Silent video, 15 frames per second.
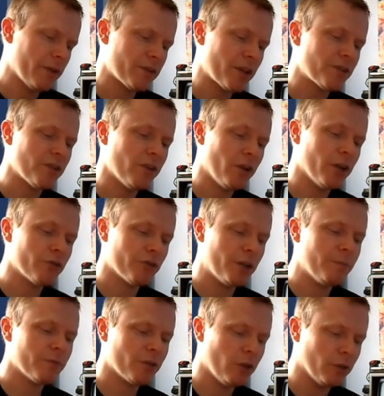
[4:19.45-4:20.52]
Fantastic Night
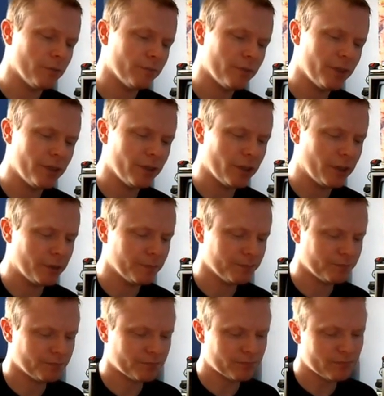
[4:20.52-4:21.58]
Dreams Cotton. There you
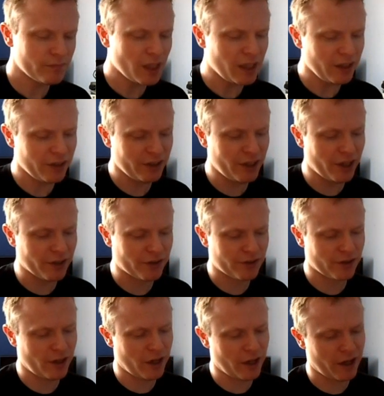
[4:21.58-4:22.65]
go.
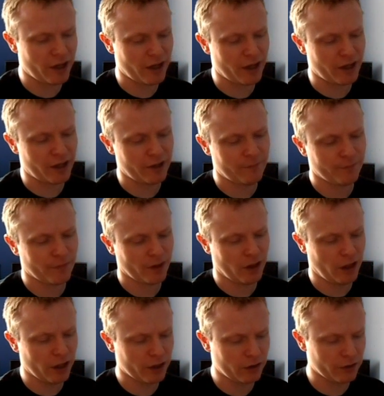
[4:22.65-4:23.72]
Yes, I
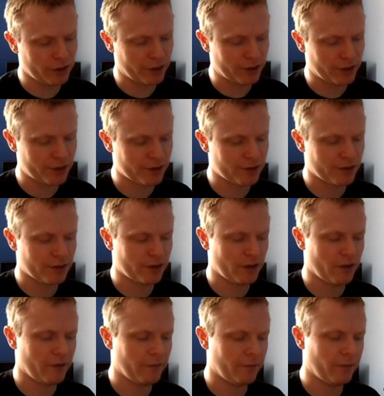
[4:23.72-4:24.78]
got
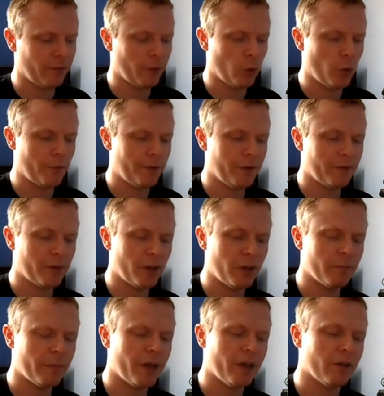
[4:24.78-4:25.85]
this for
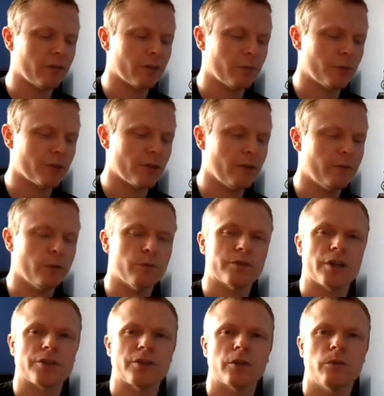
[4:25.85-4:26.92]
£15, which I thought
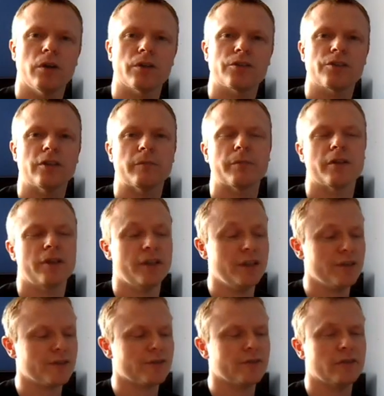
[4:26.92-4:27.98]
was actually quite cheap. It
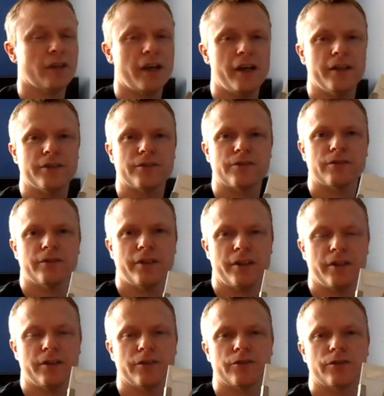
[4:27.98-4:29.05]
is, as
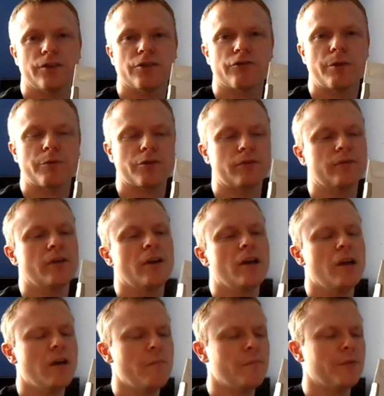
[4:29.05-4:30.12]
said in description,
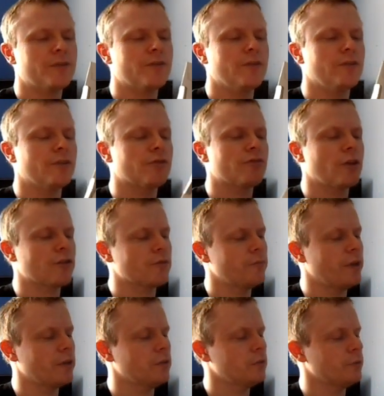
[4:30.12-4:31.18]
missing the
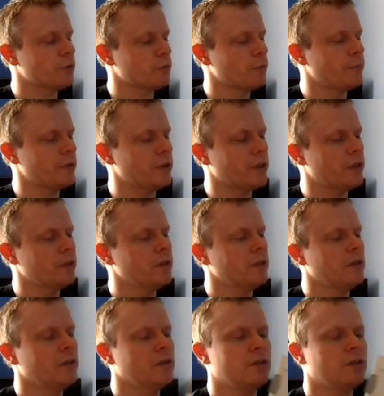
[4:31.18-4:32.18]
instruction manual, which would be there.